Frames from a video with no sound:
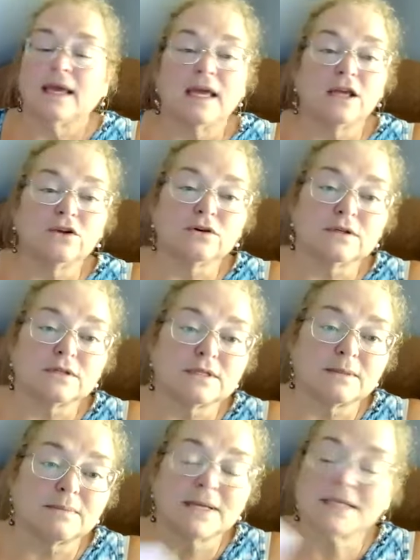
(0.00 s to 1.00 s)
In your
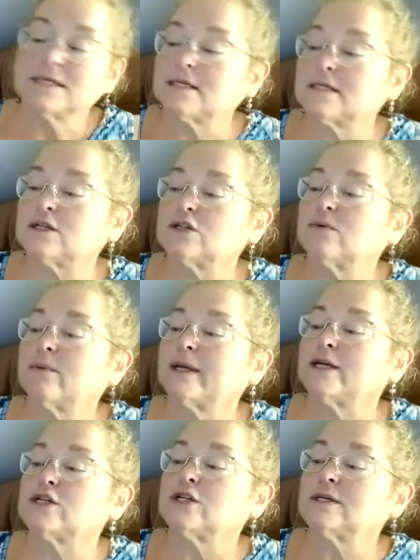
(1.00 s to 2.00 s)
domestic
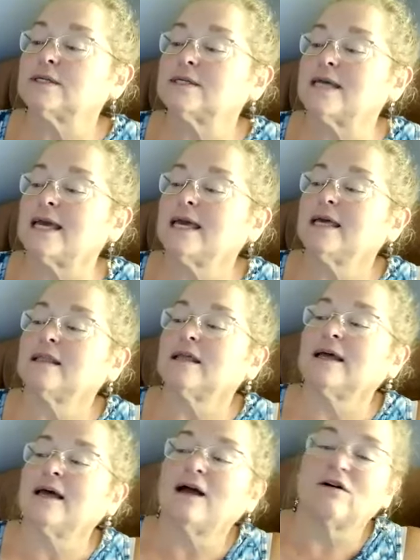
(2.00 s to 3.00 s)
situation, taking
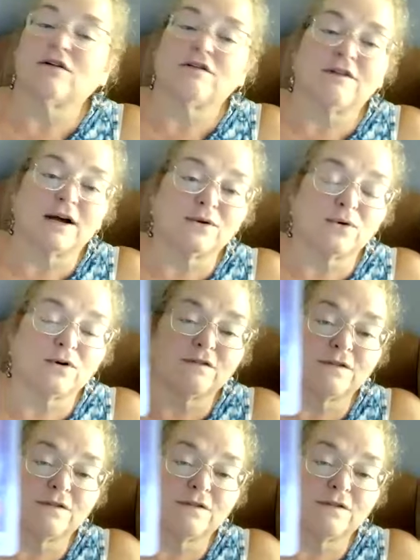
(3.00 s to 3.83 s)
the Hierophant off